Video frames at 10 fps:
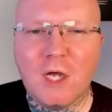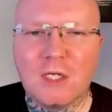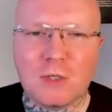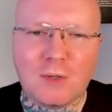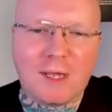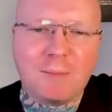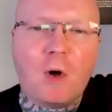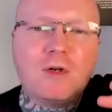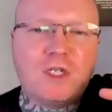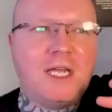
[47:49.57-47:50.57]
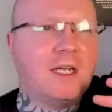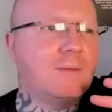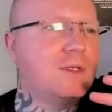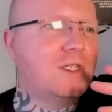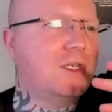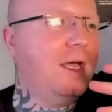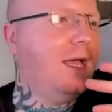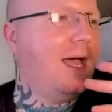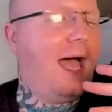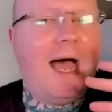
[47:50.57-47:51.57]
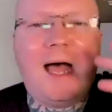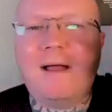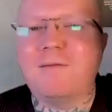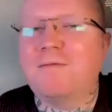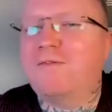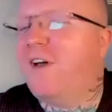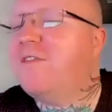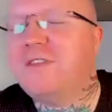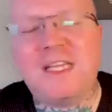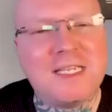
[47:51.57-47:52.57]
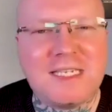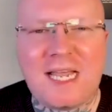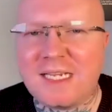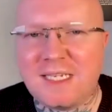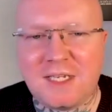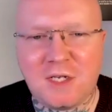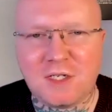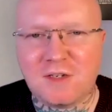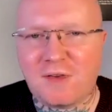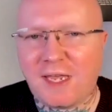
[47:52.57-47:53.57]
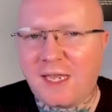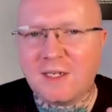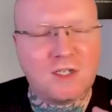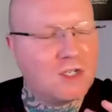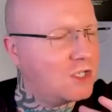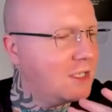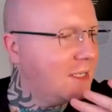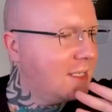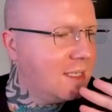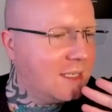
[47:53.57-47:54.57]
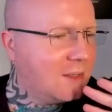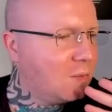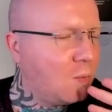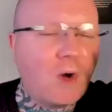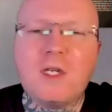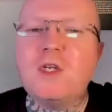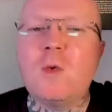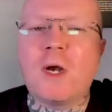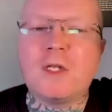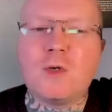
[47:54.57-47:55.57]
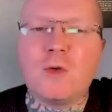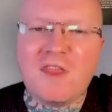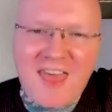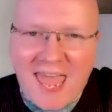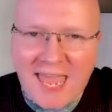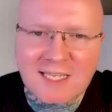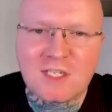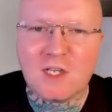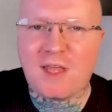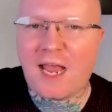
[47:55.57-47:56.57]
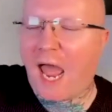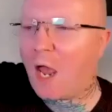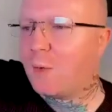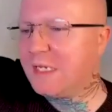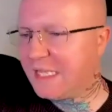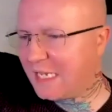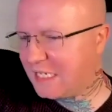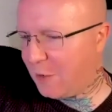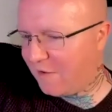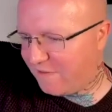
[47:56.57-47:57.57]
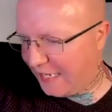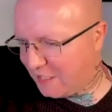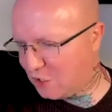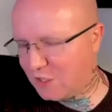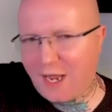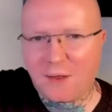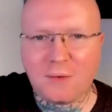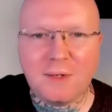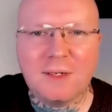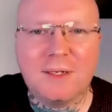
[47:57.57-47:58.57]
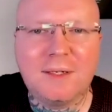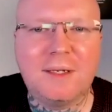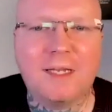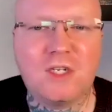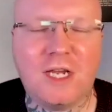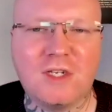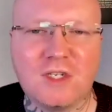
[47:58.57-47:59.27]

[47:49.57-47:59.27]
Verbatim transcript: So like Paul Jacobs at 15, 16 years of age, what did you want to do then to then? How is this now affected you now and changed?